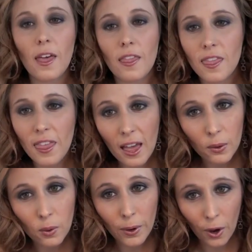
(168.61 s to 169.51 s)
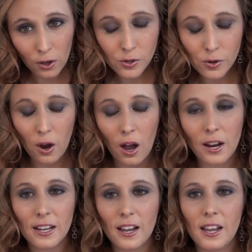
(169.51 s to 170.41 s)
And then what we also
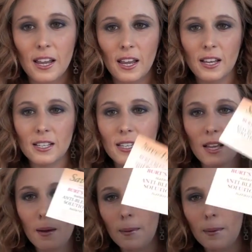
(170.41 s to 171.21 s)
got is a